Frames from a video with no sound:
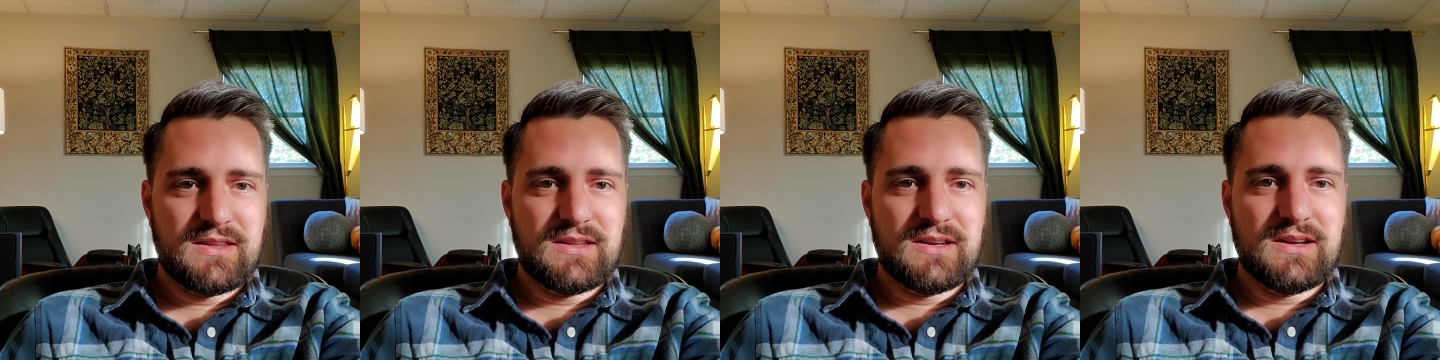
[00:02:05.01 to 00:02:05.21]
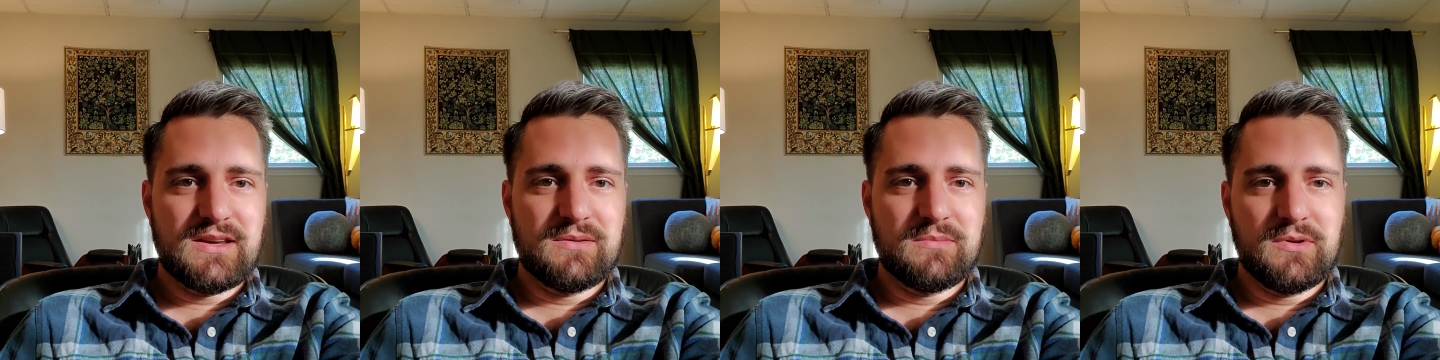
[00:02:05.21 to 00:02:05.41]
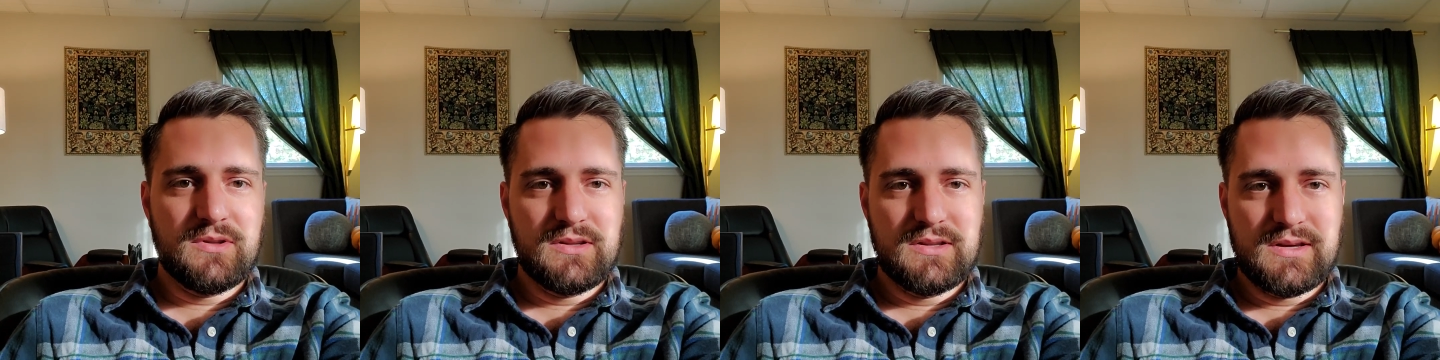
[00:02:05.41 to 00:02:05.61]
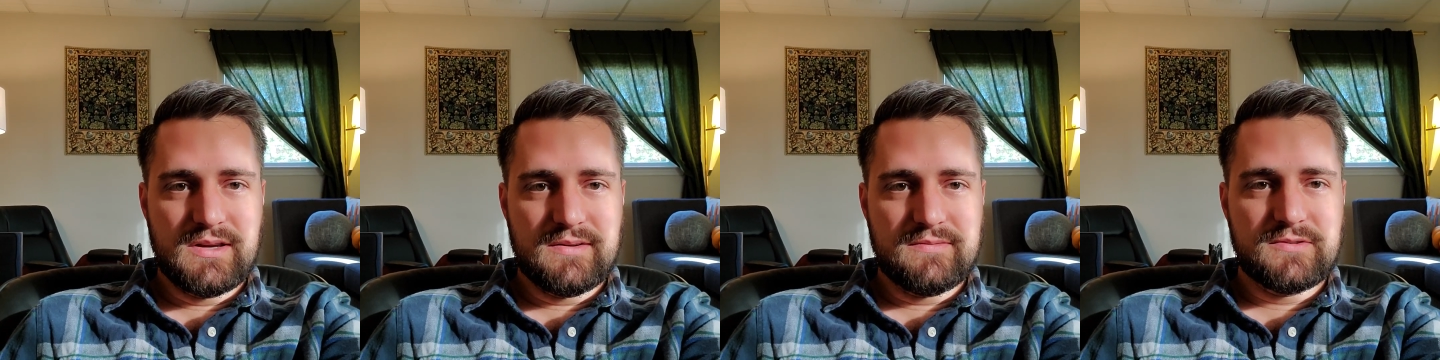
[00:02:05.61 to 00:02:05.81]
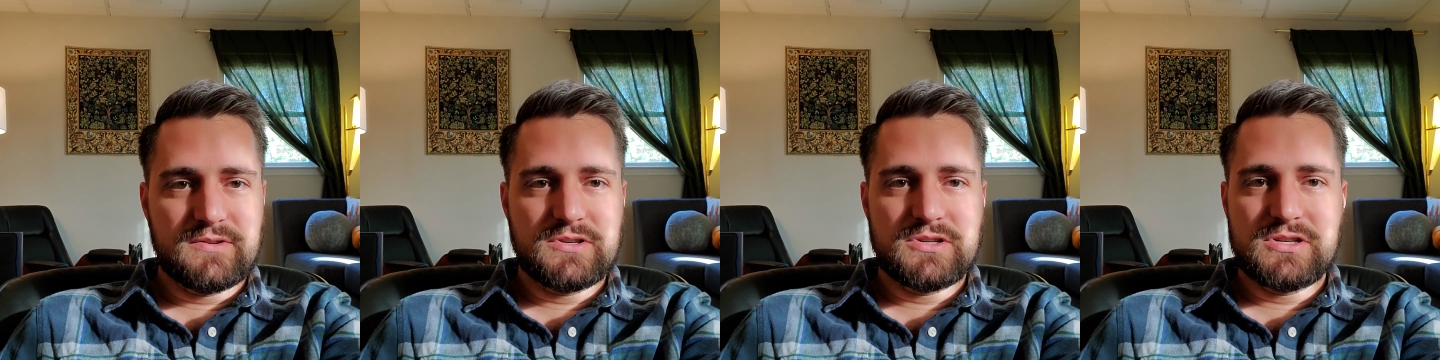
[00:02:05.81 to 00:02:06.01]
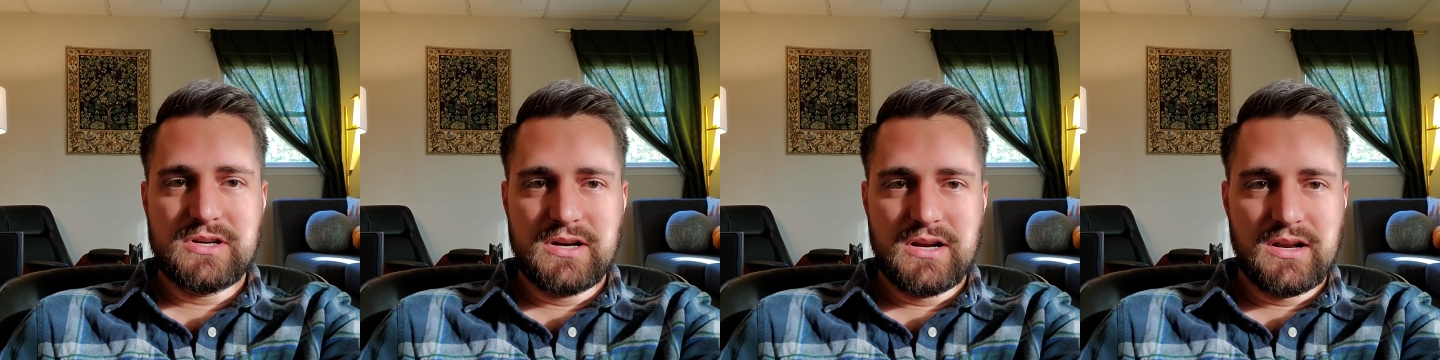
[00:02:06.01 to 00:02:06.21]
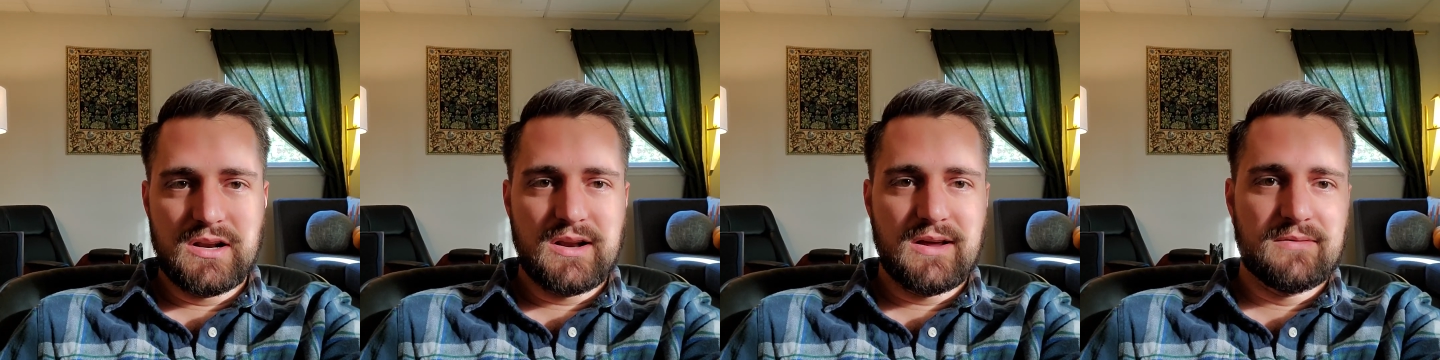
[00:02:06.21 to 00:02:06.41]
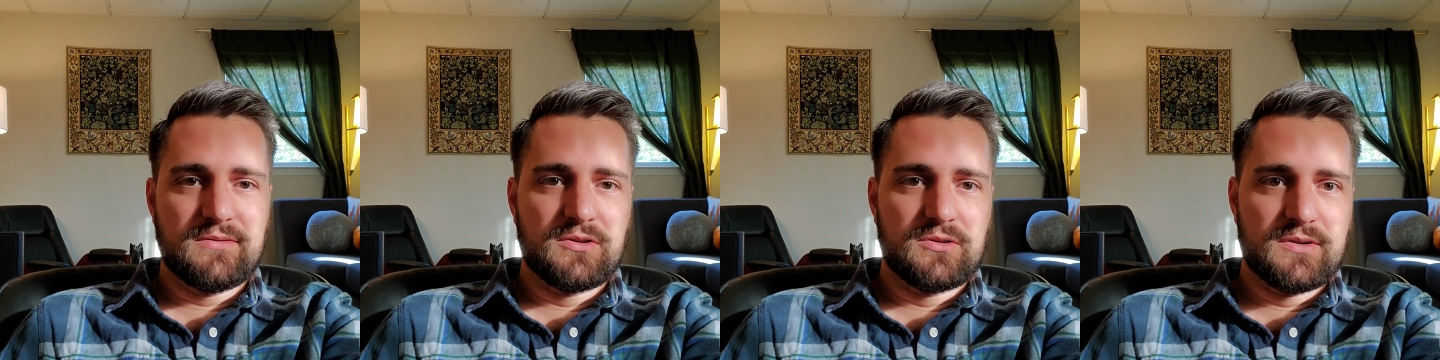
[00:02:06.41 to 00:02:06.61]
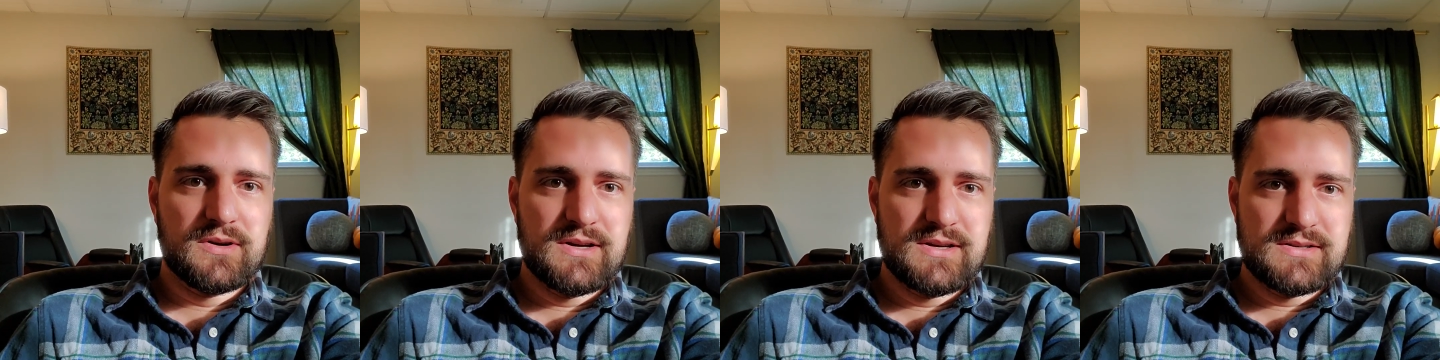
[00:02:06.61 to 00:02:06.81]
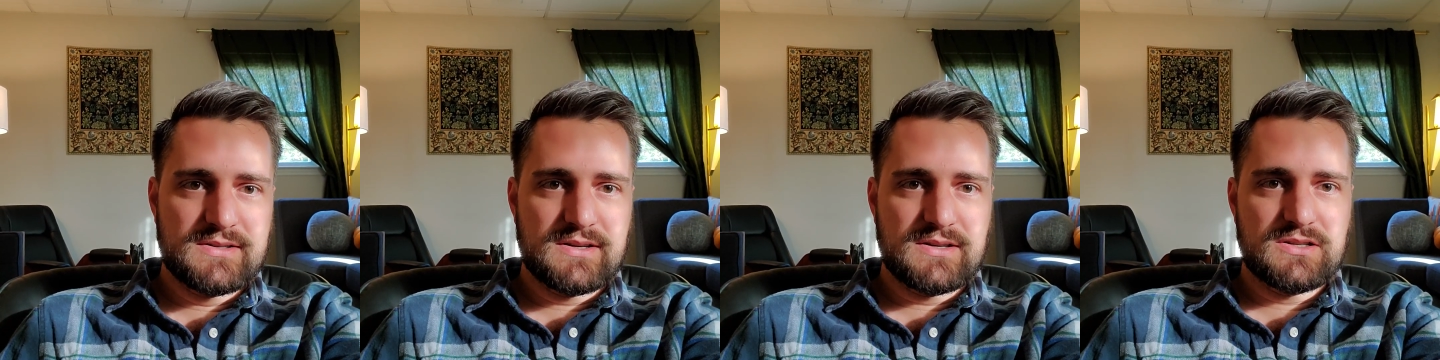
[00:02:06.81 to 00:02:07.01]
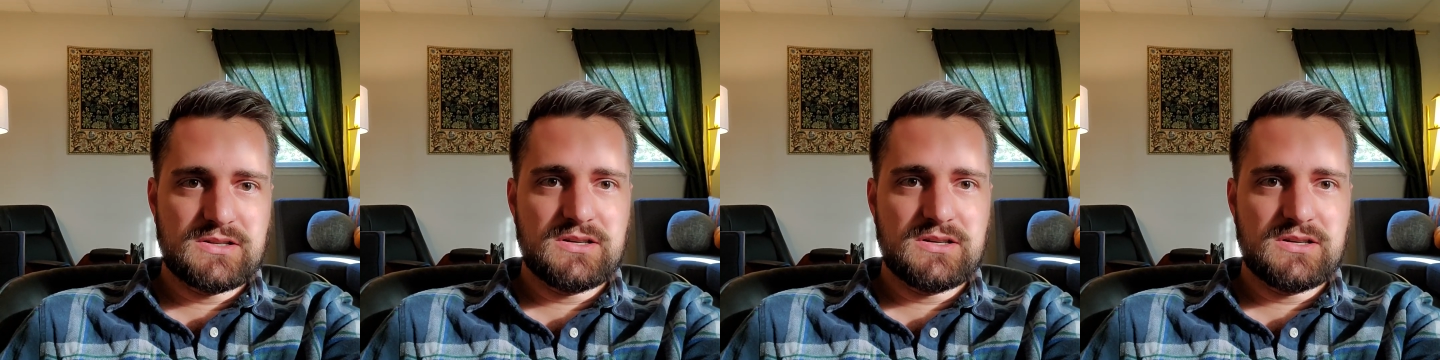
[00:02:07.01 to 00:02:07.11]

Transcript: that he believed, or she didn't have a reason.